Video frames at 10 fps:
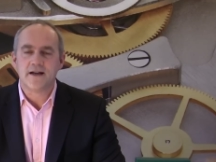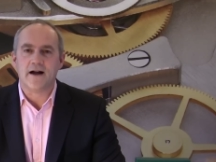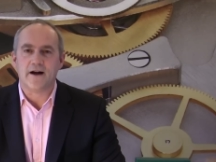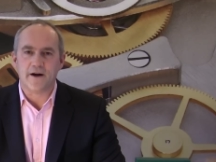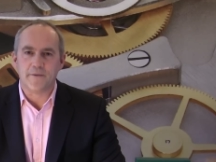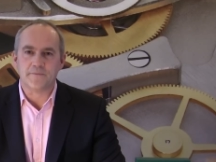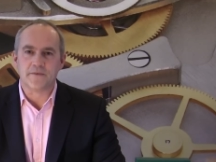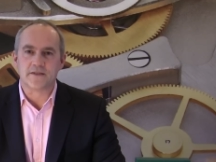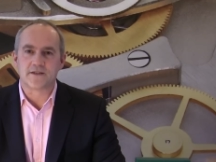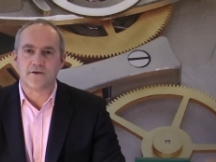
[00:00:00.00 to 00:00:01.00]

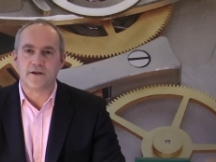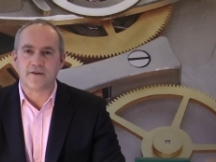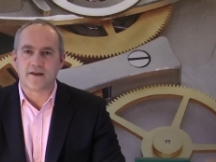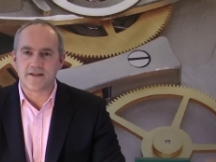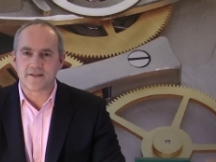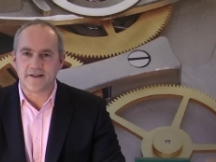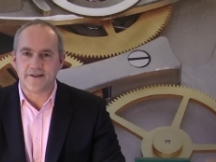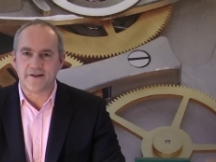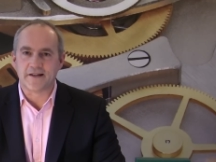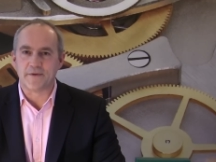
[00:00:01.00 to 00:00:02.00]
Um, so if you'd like to
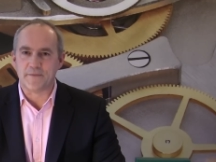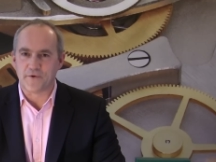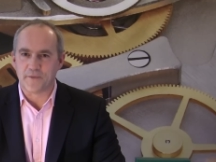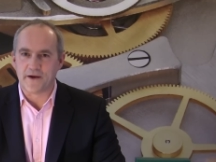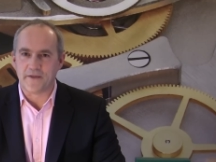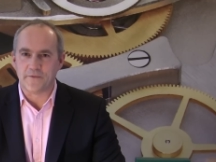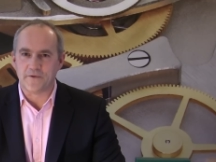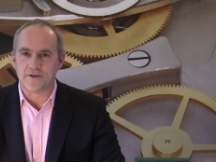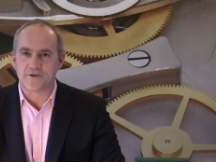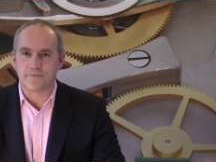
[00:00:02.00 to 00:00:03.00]
learn a little bit more about the
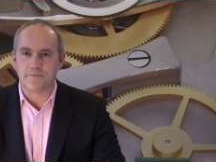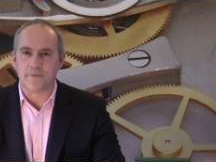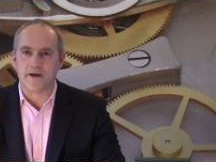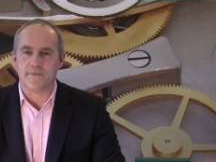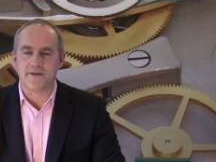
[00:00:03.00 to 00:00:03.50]
watch by